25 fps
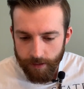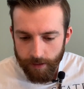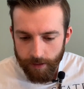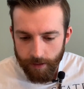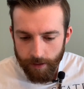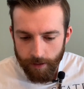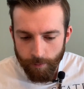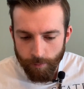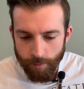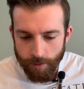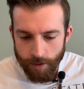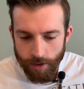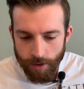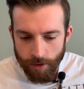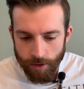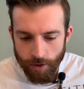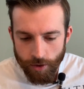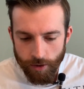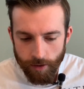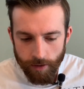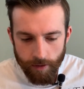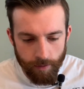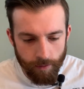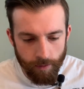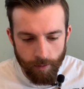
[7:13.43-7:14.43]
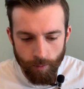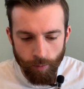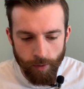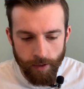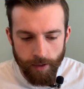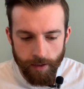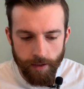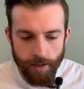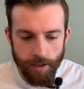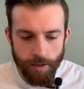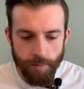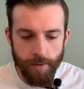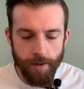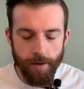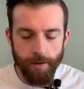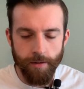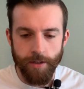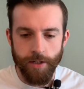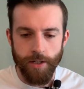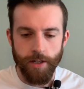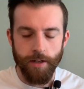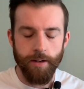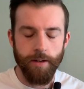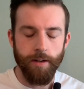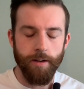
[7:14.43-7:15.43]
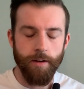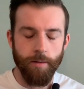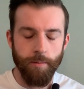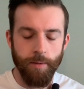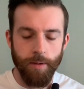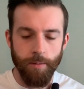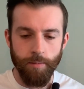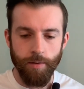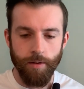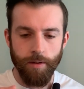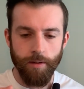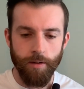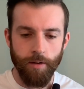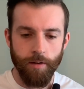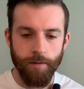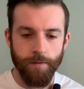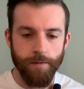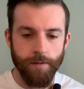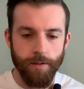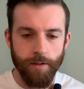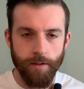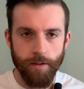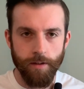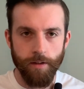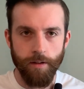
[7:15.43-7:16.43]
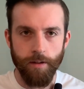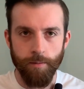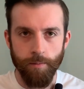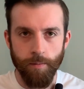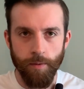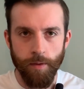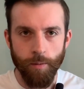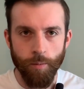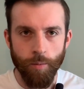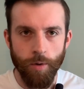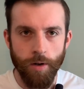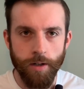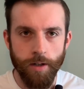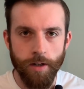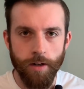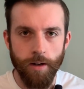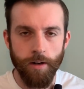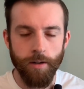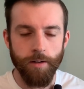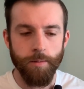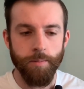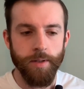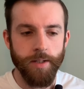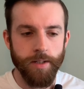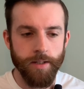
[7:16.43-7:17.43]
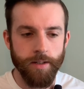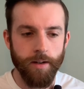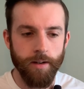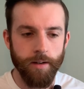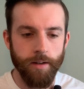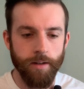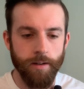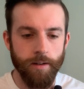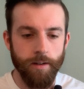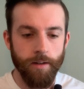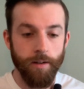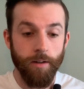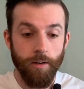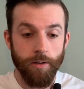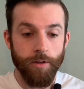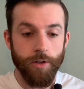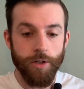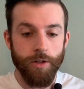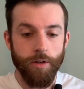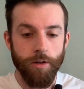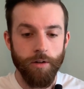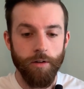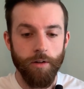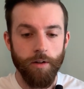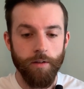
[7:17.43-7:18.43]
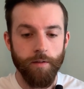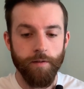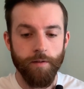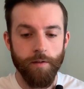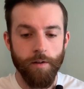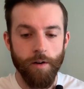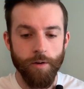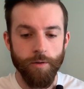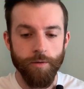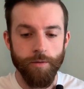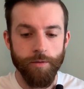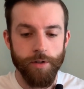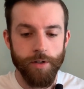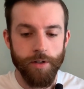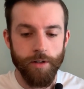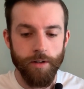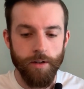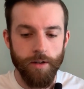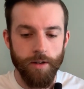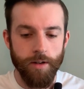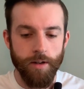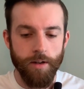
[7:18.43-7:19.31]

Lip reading: It was such a weird experience, and then I remember after the one cut had been done, I just kind of like froze.